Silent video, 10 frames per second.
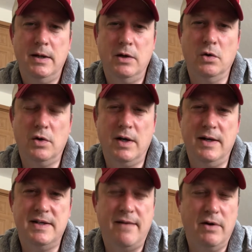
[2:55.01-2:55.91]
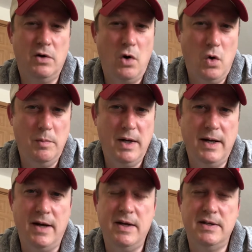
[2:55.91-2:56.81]
You're looking at Tevin Coleman.
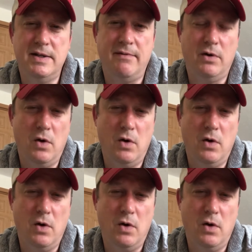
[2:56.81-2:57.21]
Now, Tevin